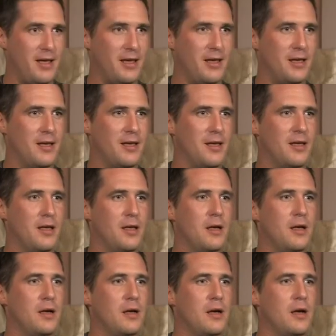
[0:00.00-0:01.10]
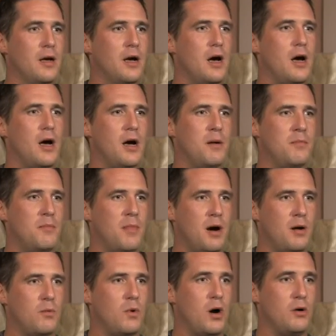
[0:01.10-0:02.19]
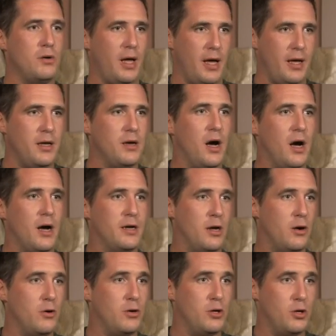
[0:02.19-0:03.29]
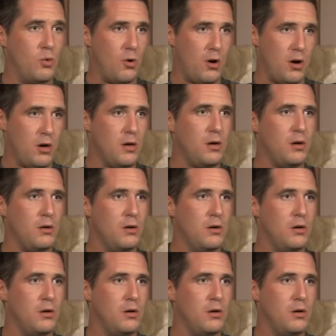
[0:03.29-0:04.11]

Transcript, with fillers: Yeah. Um, okay, I know who you are.